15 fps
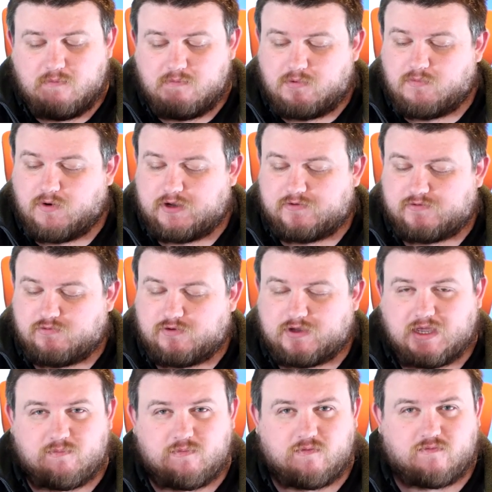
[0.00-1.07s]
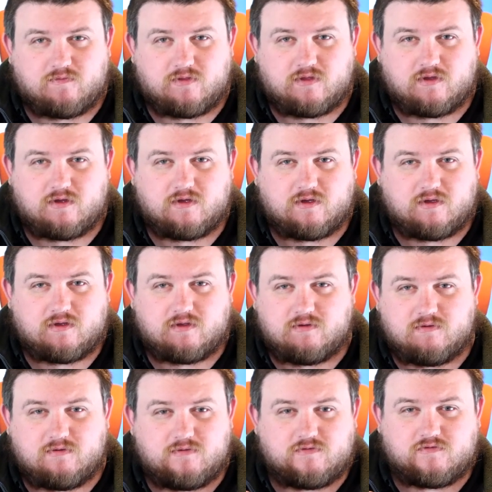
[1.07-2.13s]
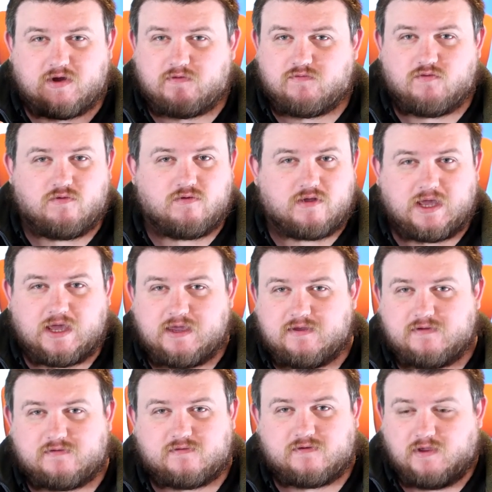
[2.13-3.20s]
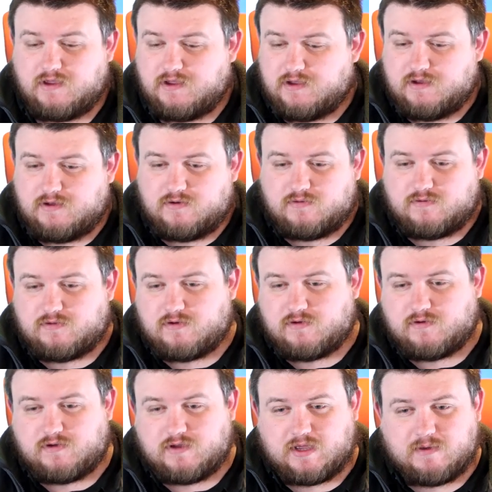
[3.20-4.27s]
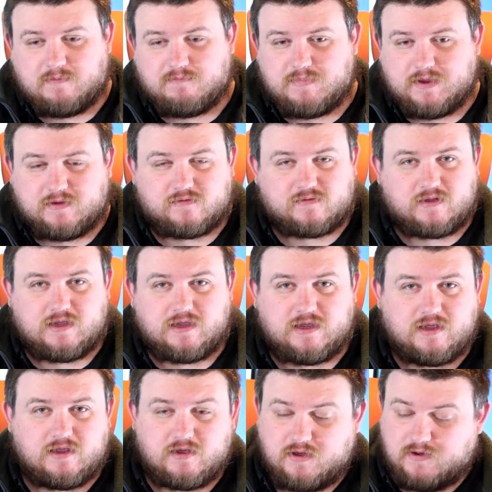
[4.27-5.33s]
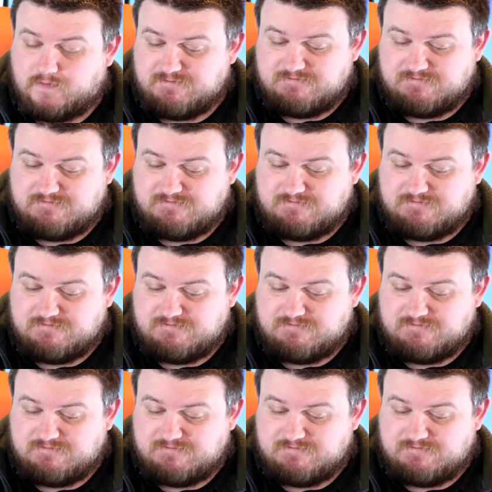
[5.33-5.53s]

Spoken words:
but mine still came with the travel case, the big sling,